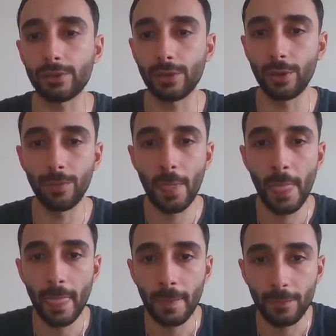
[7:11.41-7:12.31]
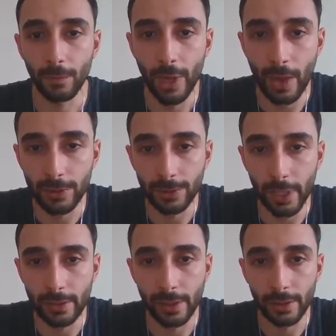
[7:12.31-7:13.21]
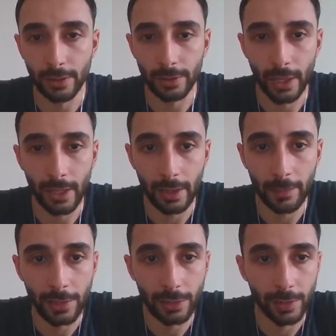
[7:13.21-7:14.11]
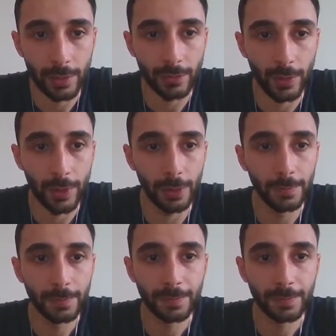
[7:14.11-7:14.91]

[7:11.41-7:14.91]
So we have it right here. All right, let me zoom in this for you.